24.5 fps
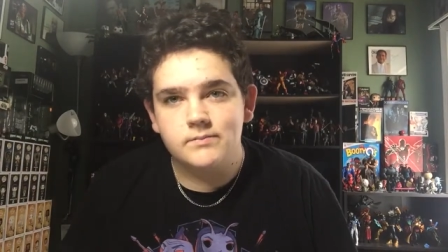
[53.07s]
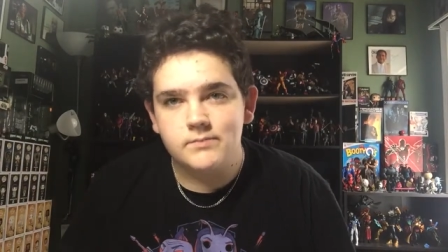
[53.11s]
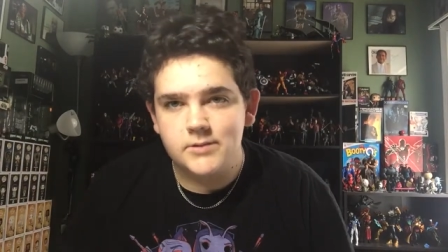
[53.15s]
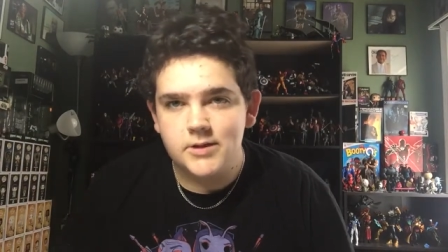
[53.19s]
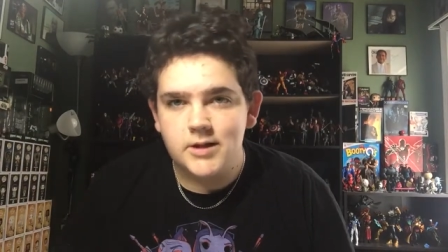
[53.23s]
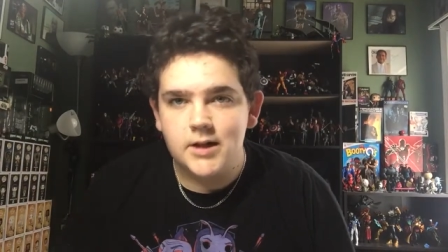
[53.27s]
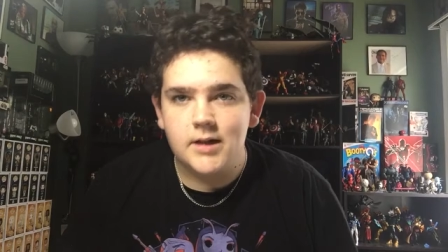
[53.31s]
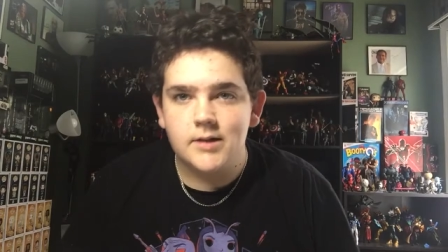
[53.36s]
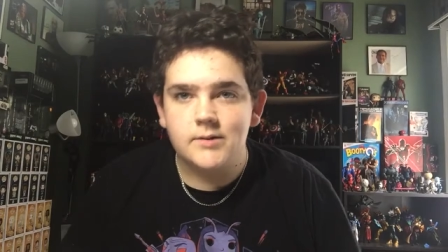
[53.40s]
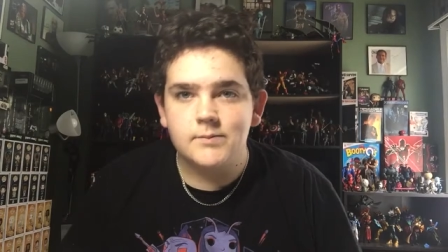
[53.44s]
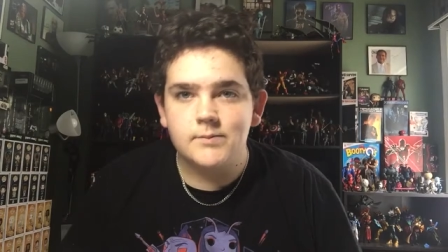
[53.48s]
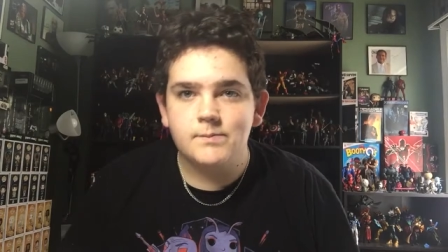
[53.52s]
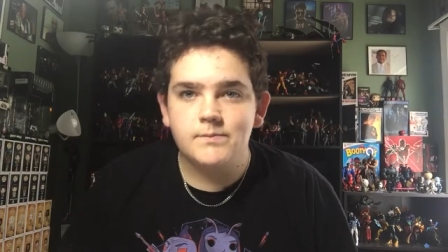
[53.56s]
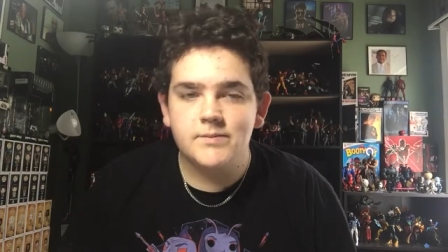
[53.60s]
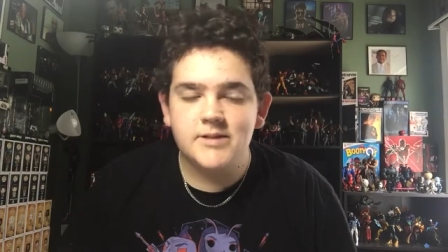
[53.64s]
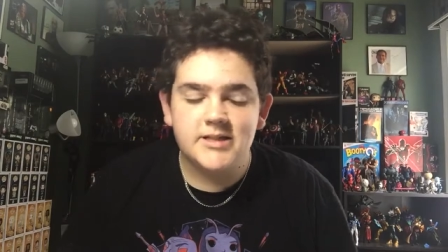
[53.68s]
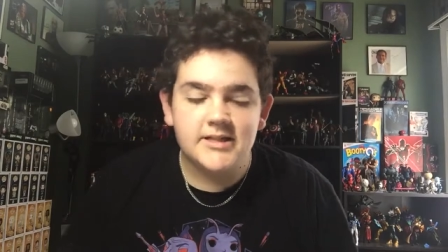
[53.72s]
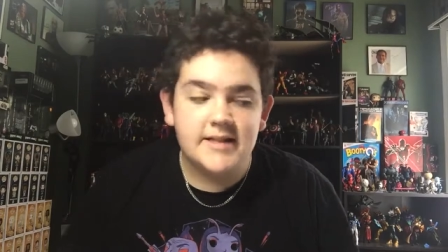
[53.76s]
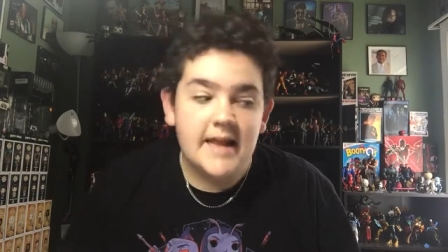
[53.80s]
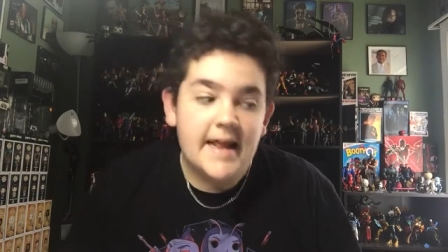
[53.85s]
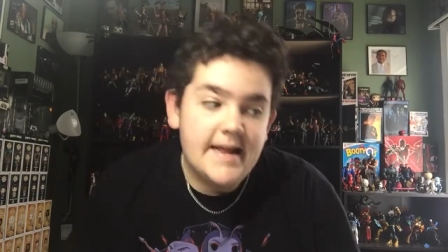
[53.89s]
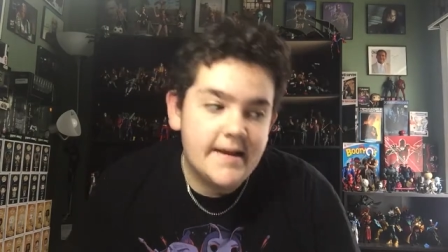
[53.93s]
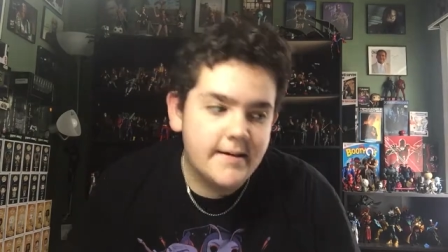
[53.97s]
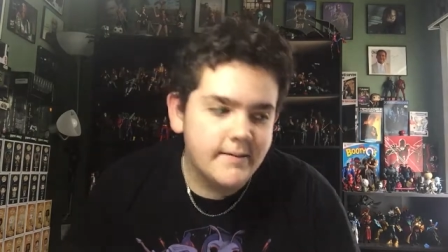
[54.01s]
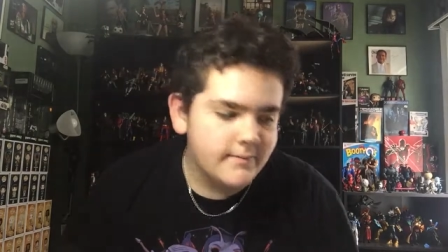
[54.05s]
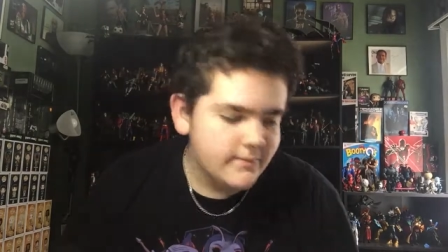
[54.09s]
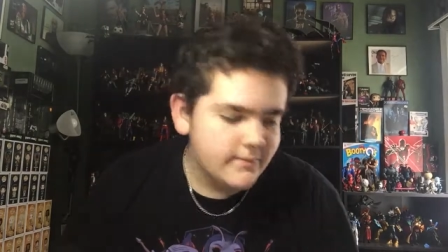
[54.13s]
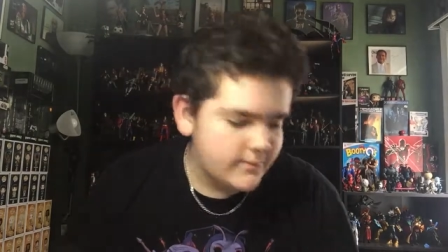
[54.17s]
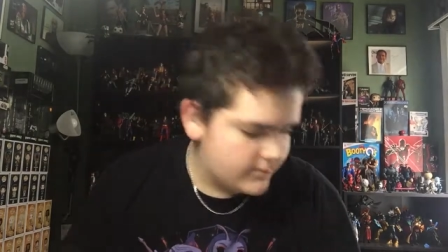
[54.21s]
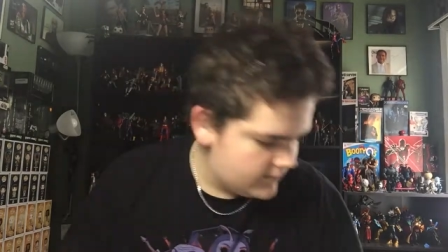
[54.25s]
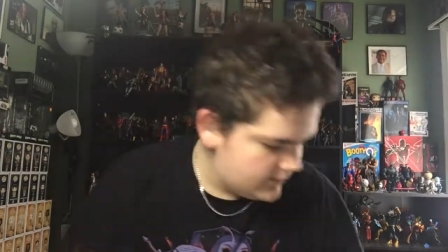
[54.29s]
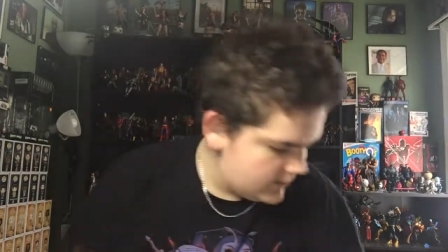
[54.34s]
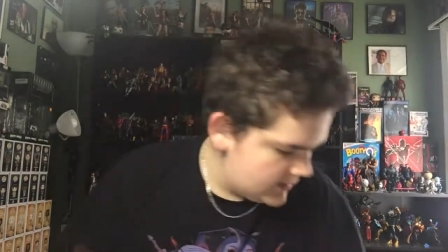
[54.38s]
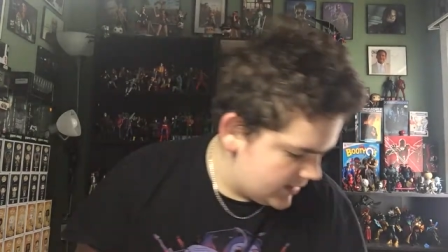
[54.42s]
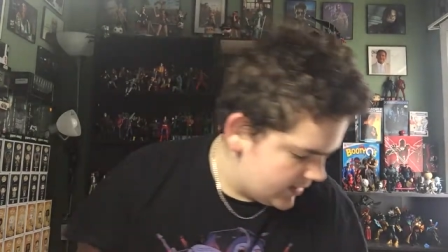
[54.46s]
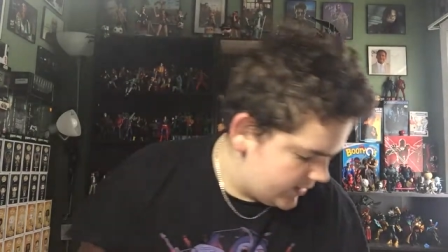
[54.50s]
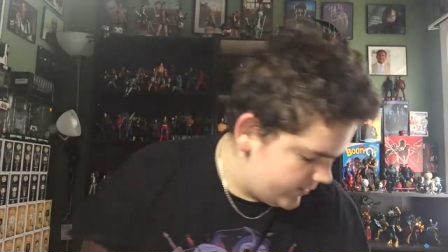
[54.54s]
you know state,
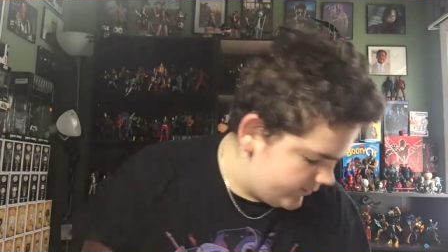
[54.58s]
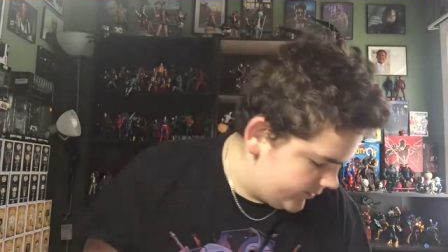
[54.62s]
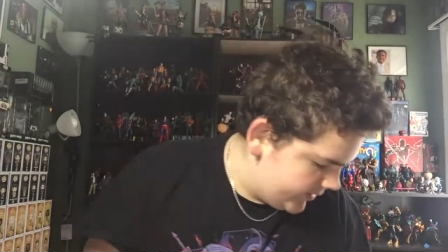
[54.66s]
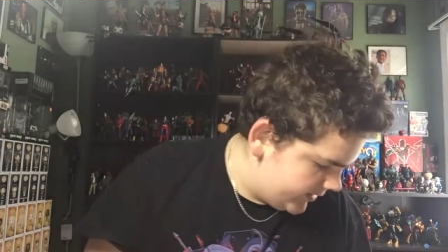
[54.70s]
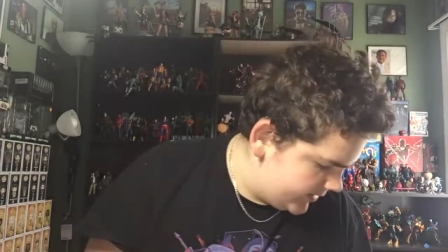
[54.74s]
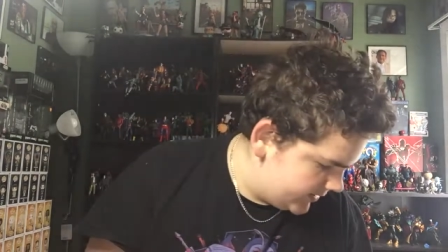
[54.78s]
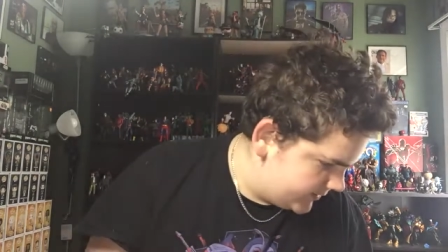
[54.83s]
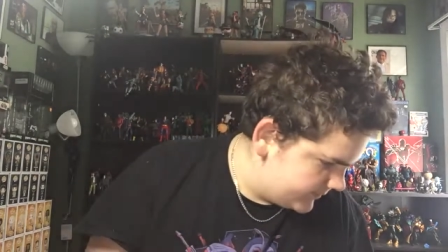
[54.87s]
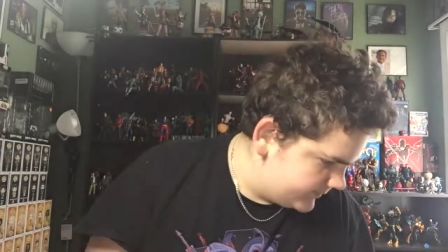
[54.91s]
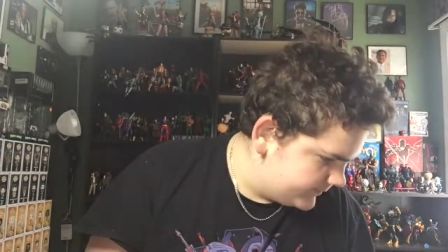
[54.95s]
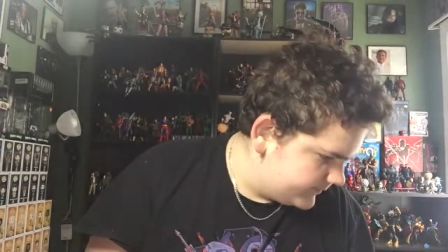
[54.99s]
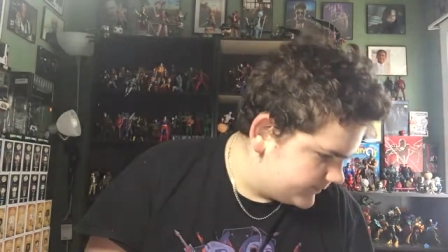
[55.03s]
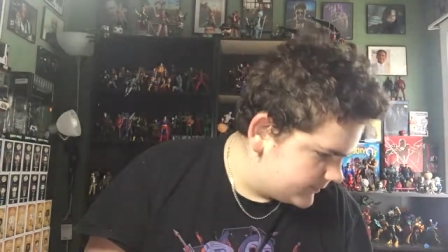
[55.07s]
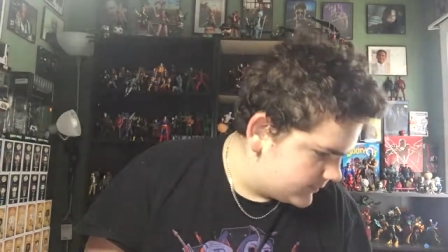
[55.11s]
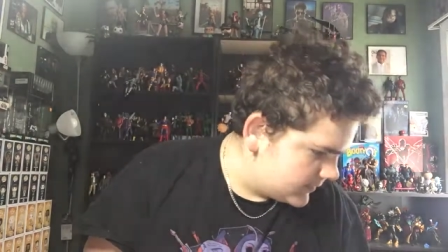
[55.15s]
anyways.